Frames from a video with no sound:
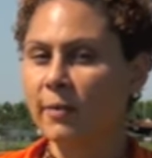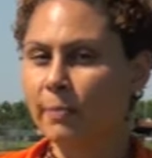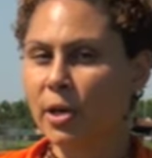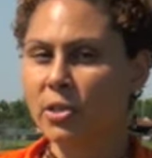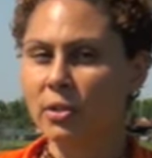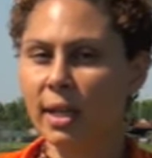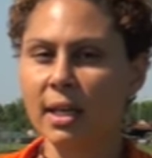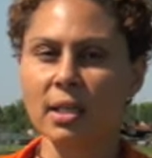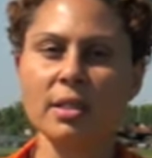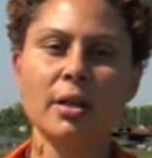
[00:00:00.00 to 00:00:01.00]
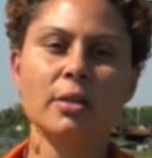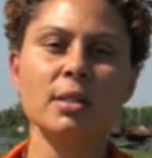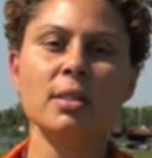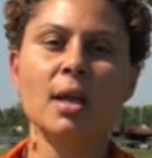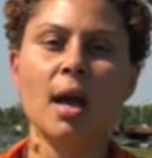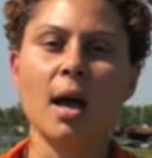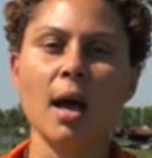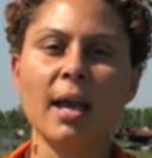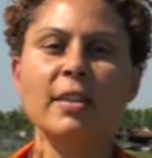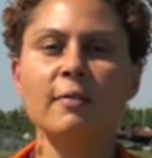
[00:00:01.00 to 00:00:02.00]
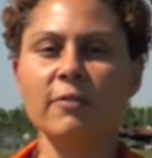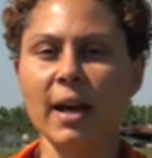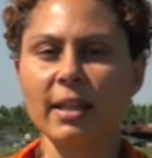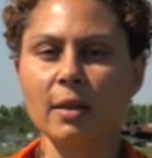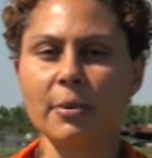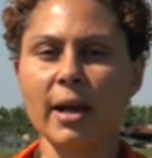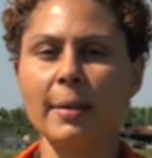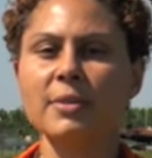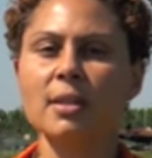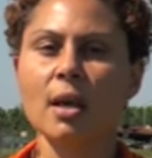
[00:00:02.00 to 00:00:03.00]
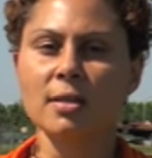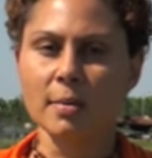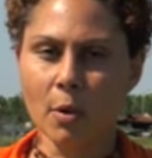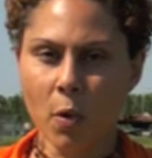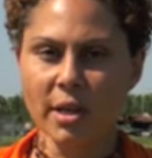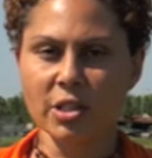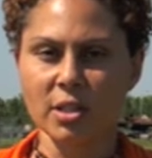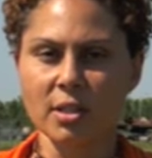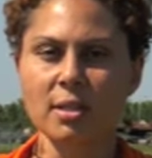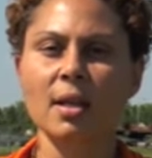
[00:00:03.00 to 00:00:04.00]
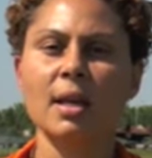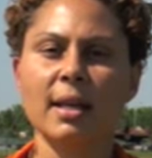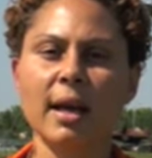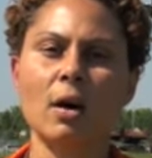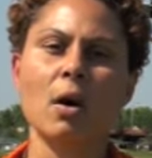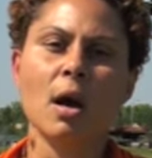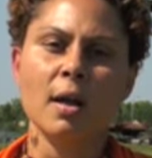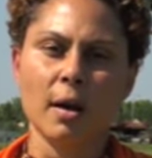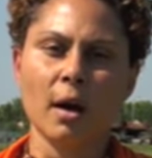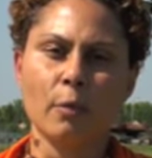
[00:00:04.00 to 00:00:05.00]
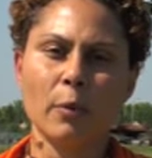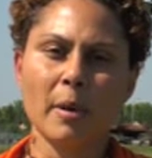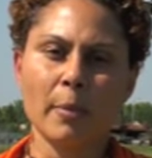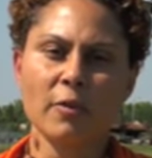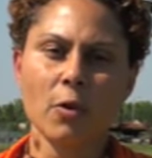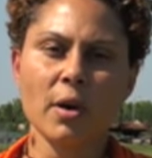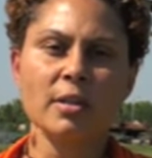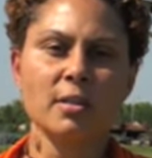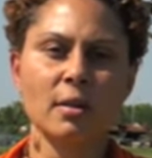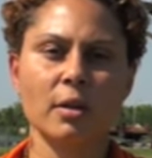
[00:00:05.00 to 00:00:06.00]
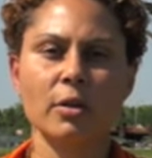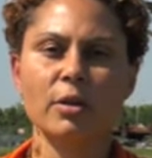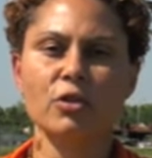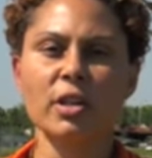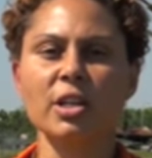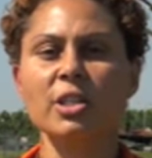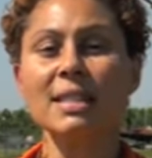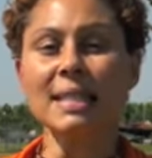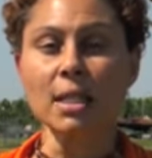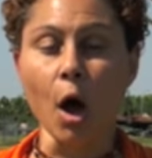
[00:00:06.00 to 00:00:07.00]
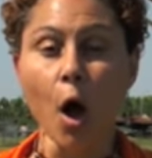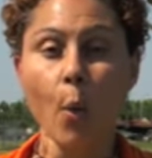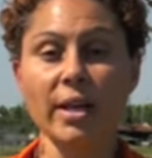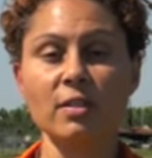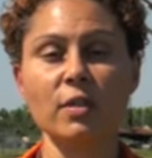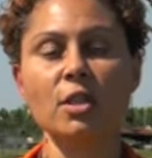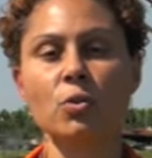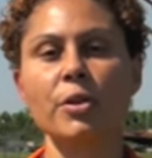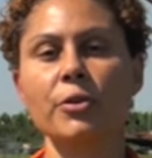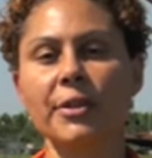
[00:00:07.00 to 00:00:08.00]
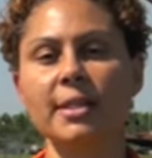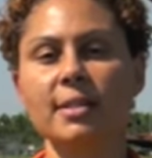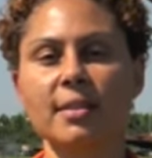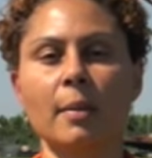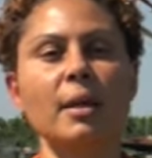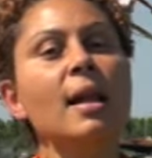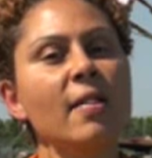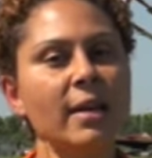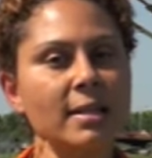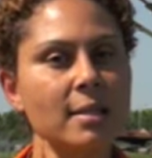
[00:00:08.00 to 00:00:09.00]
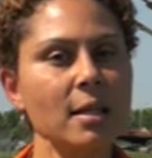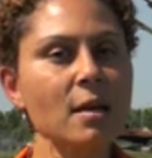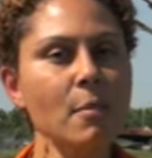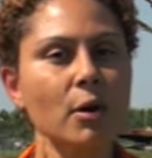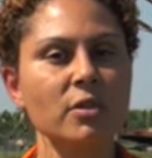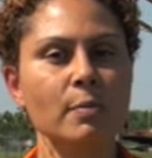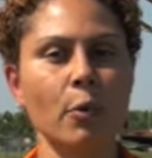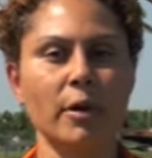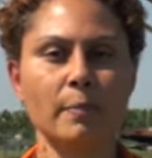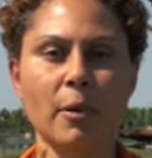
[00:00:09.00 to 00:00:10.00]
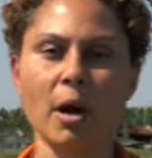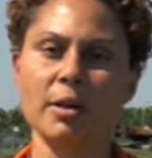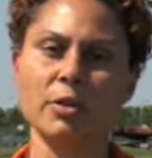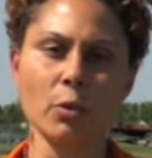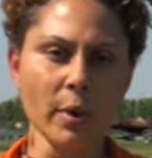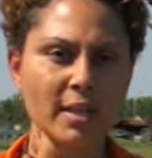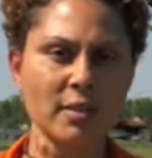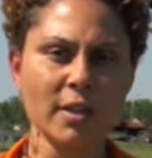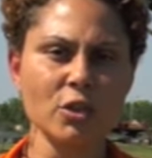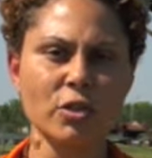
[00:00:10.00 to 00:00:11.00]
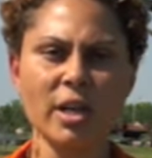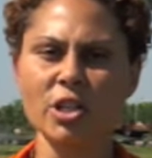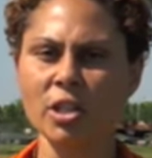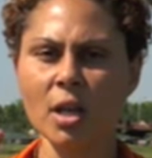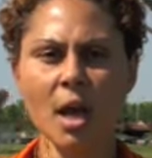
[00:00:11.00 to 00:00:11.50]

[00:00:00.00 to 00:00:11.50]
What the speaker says: personal anecdotes, and then finally perhaps some questions. Now, remember, of course, your introductions need to always finish with your thesis statement. That is the most important part. So the rest of the introduction,